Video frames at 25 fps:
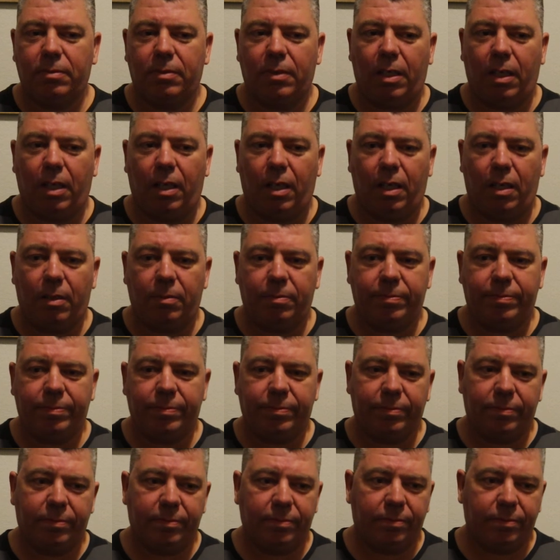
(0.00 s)

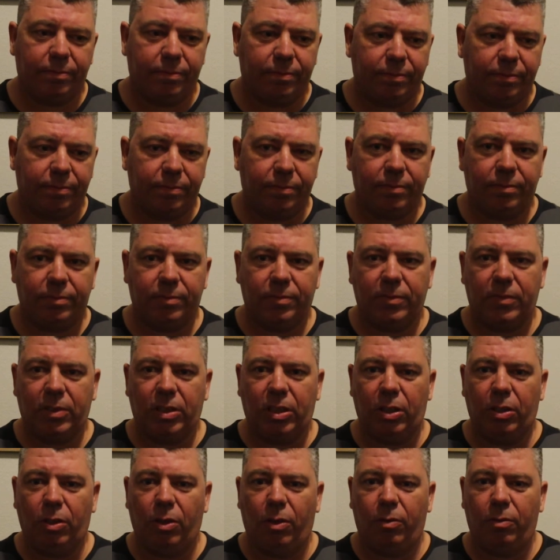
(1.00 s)

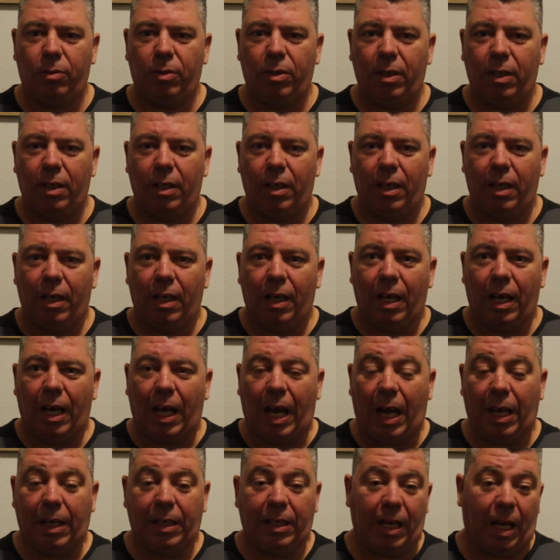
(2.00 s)
You know,
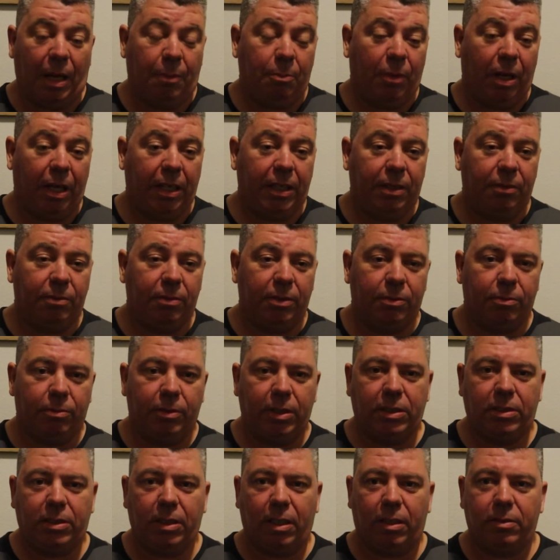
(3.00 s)
I might even
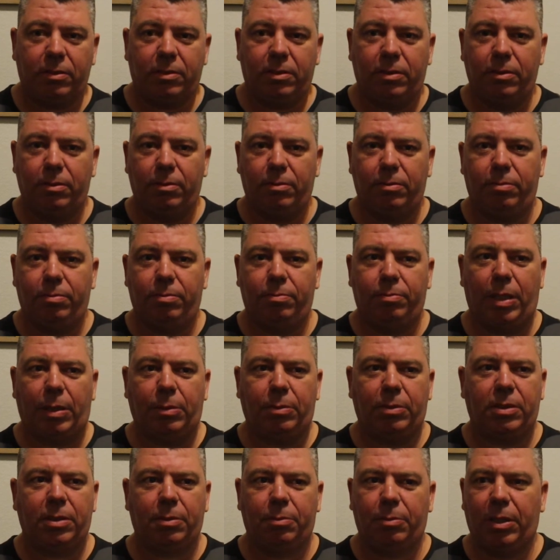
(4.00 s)
reach out to
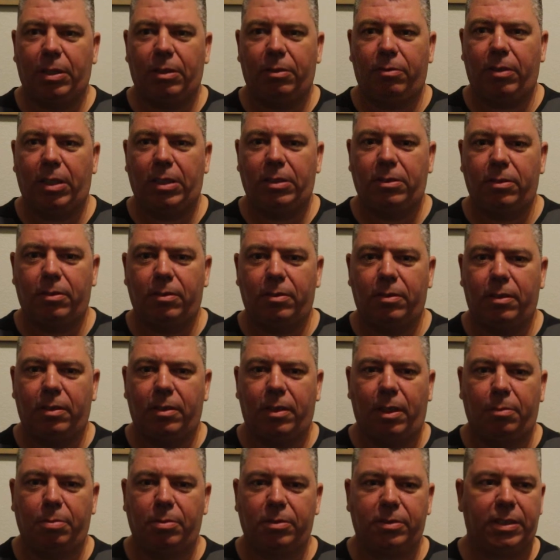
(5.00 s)
maybe some interracial
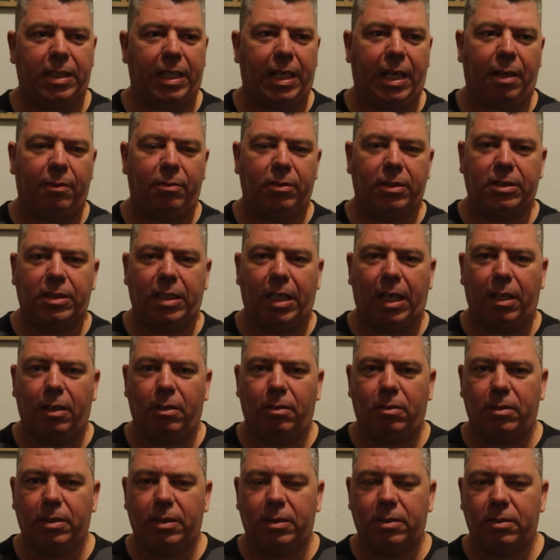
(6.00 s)
couples that have a
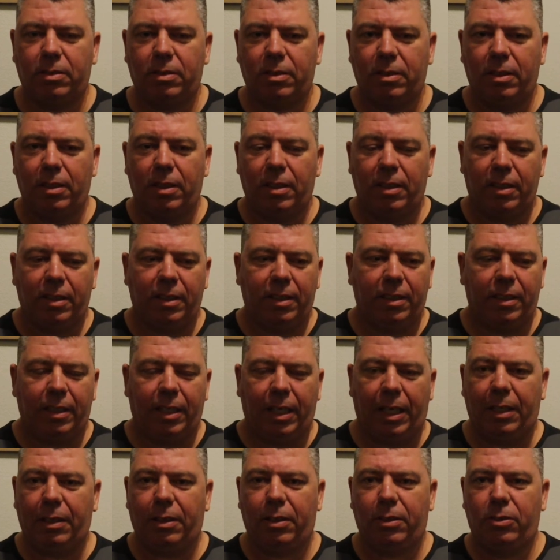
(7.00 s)
channel and
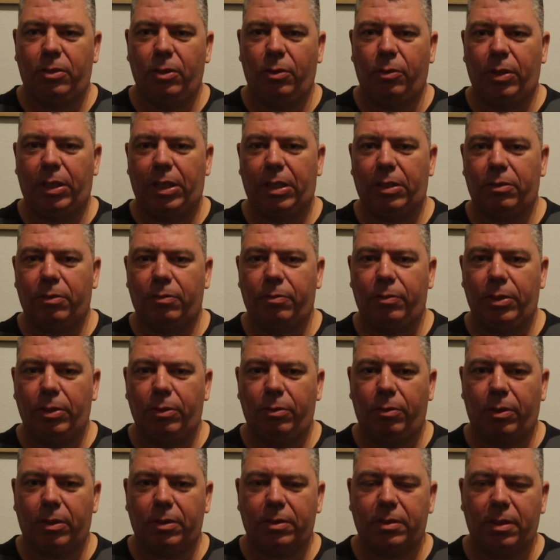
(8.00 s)
do an
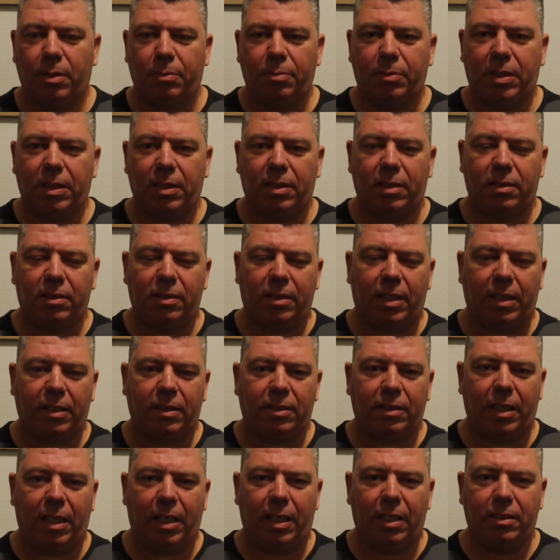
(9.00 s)
interview or something
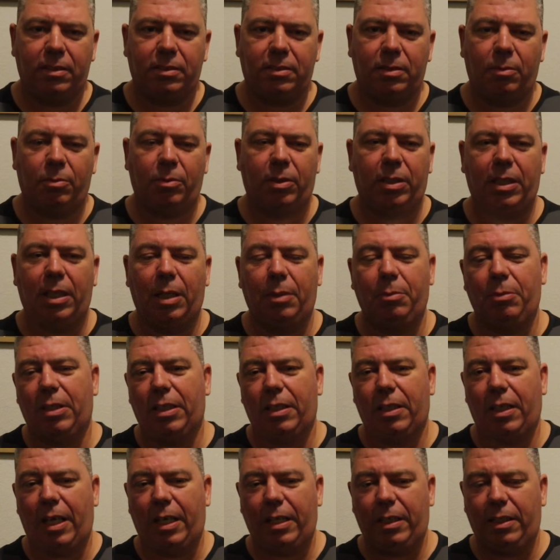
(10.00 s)
like that. Someone gave me
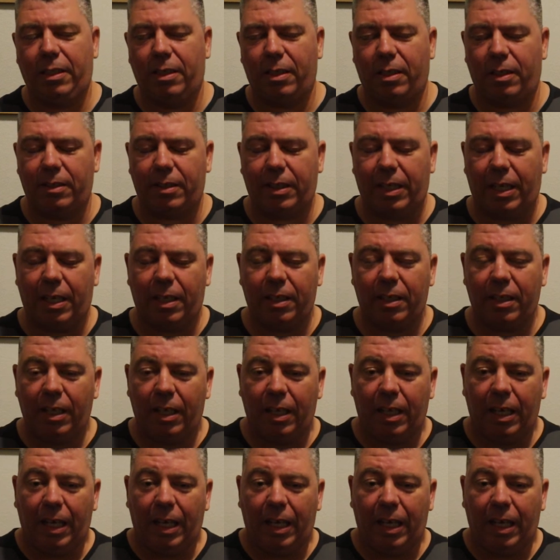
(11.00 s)
an idea on that.